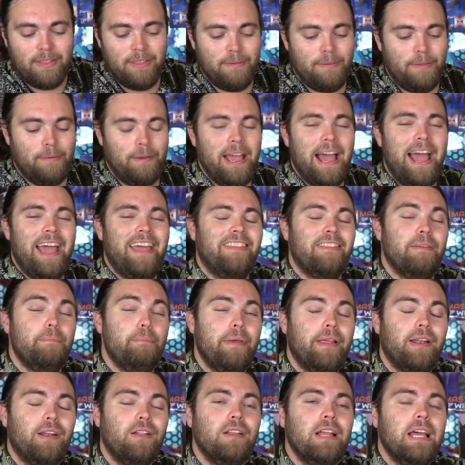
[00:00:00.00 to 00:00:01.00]
the, the guy in the
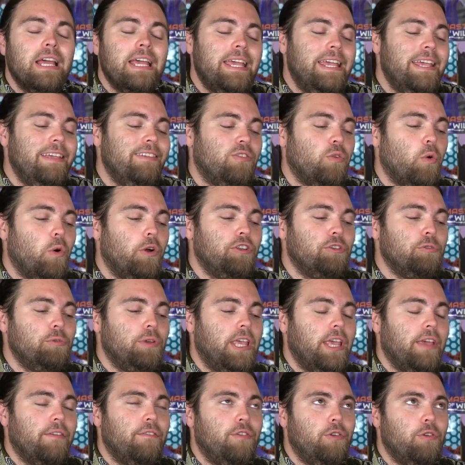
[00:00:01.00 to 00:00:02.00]
middle. He's going to
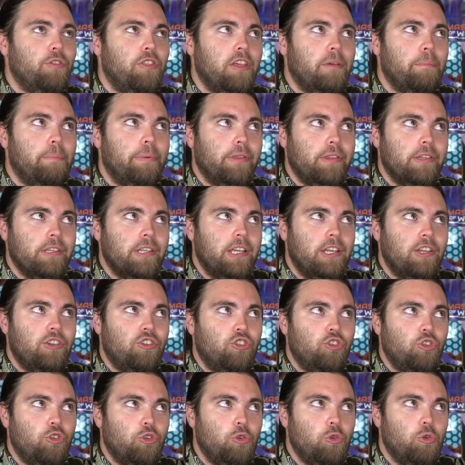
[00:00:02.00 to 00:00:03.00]
give you the ability
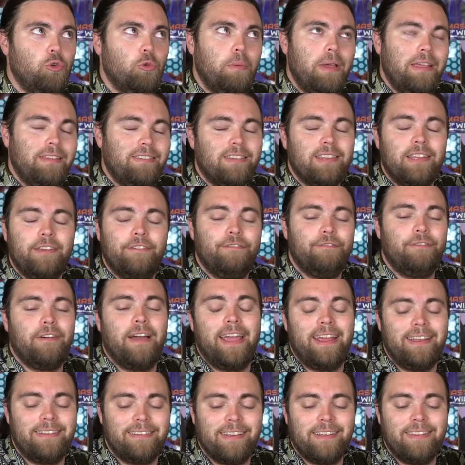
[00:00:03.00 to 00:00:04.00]
to basically
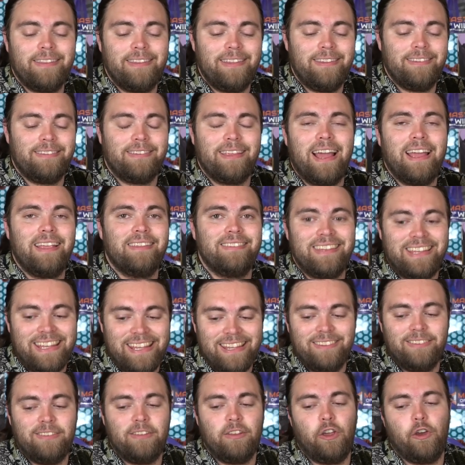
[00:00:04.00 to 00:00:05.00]
fight these guys
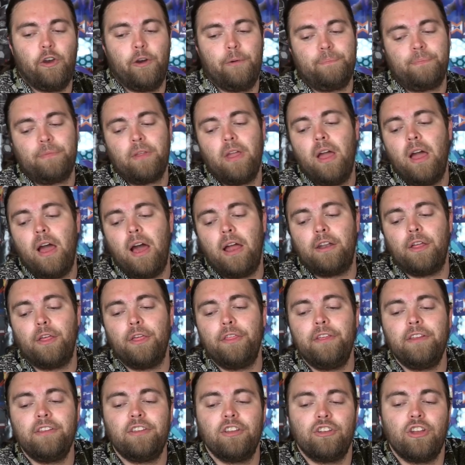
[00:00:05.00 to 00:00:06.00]
easier.
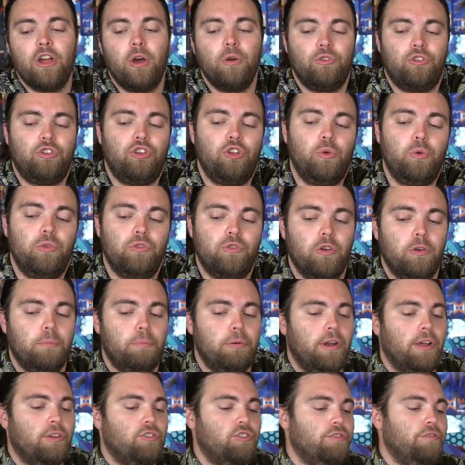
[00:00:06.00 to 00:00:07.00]
Another thing to note too is during
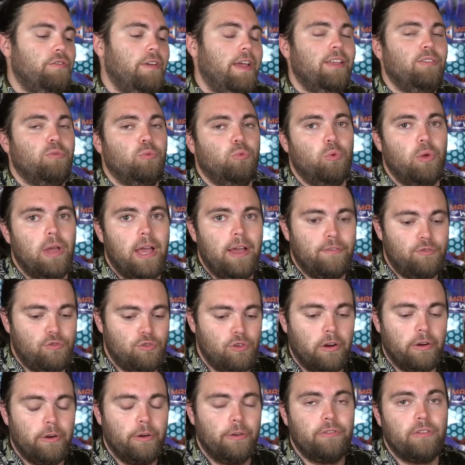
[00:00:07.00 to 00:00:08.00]
production phase, when you have
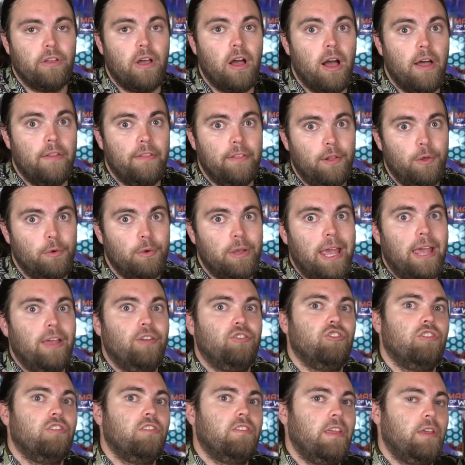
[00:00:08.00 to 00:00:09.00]
drunkards on
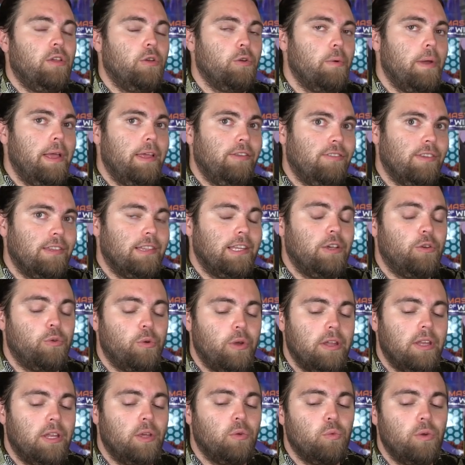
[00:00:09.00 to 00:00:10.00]
locations that you're basically
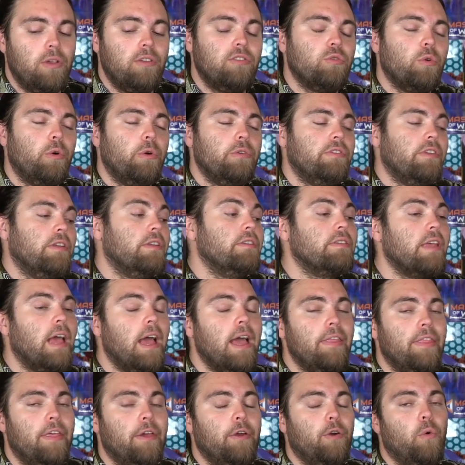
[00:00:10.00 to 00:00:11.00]
creating resources,
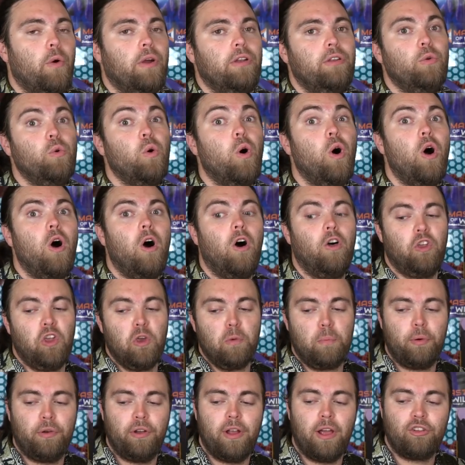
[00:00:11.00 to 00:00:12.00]
they're going to halt
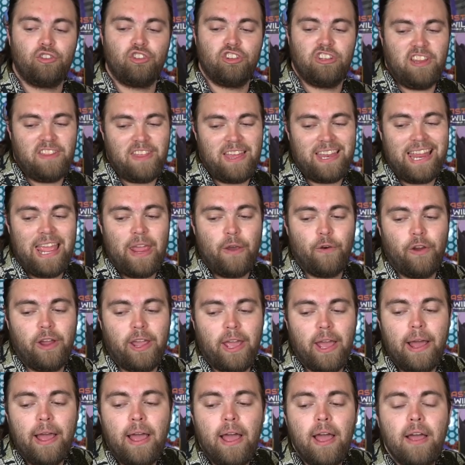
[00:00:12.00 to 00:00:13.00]
your production in that
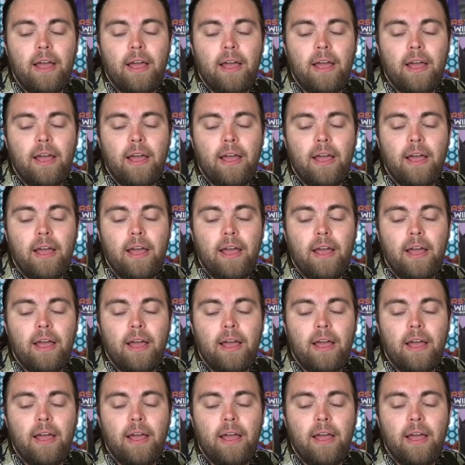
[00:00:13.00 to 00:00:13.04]
area.